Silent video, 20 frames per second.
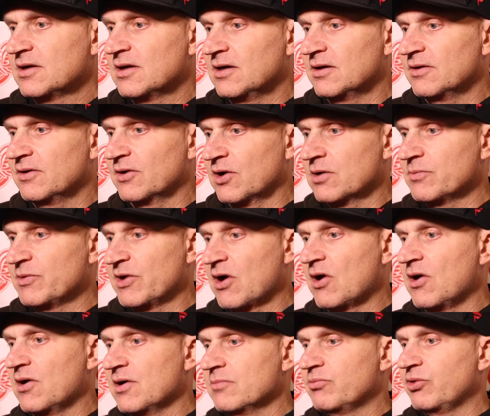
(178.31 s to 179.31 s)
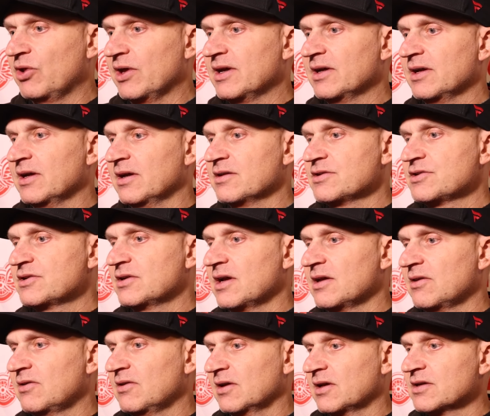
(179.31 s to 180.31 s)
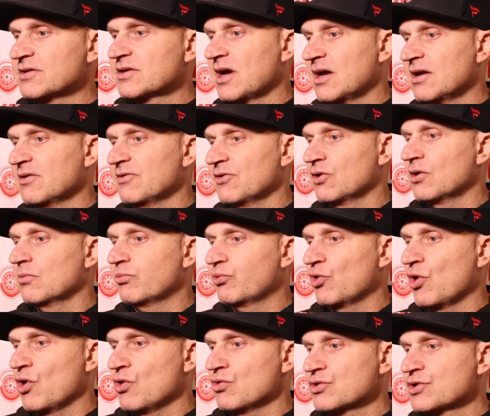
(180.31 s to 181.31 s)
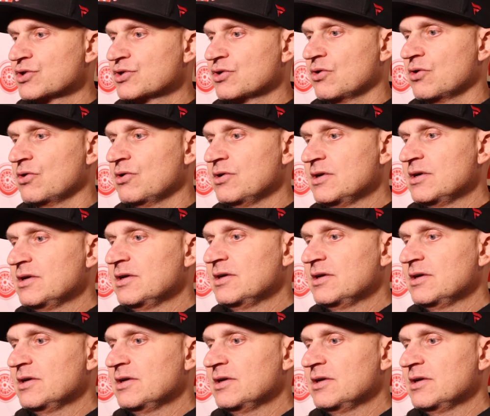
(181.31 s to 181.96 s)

they're going to be hard to play against, and I think it's kind of their approach. So,